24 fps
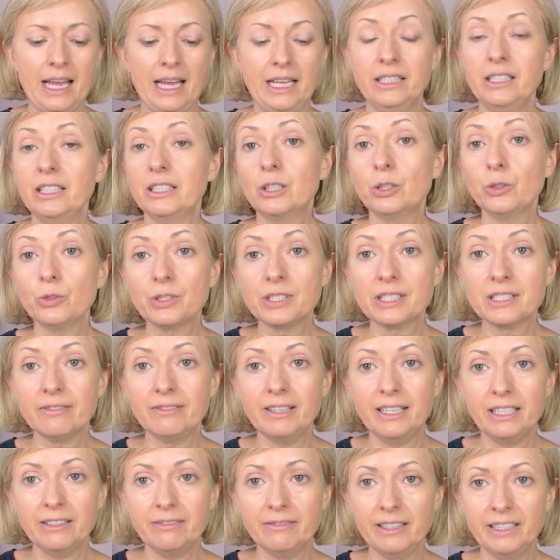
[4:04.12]
and it looks
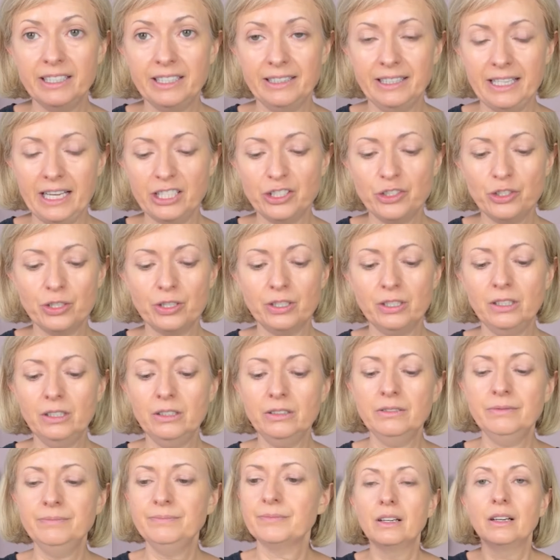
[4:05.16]
very, very
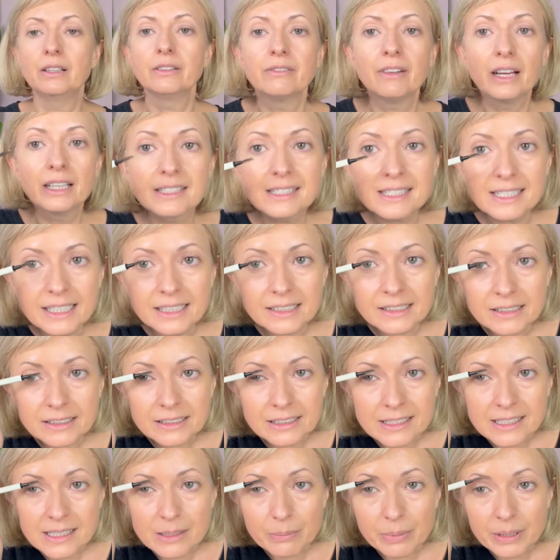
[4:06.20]
natural. On one side, there
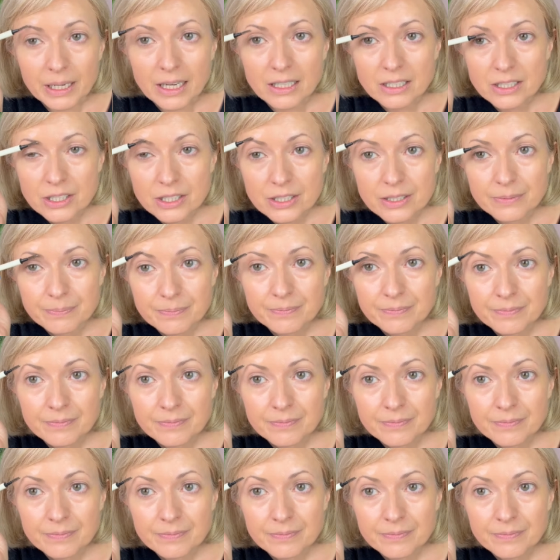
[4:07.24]
is a brush.